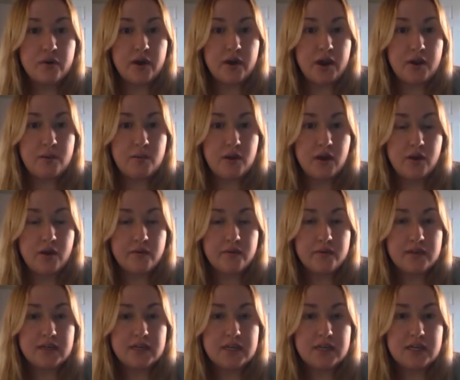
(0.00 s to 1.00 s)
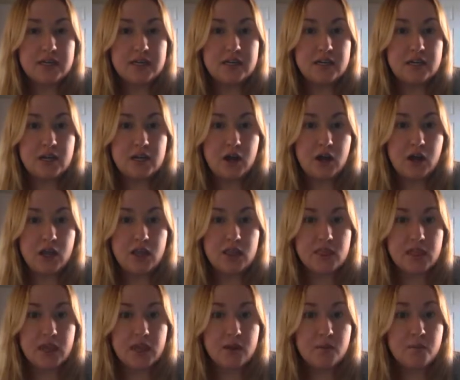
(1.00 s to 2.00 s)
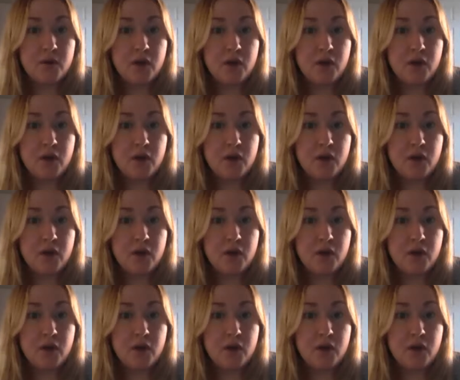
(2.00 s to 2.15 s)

I'm not really keen on like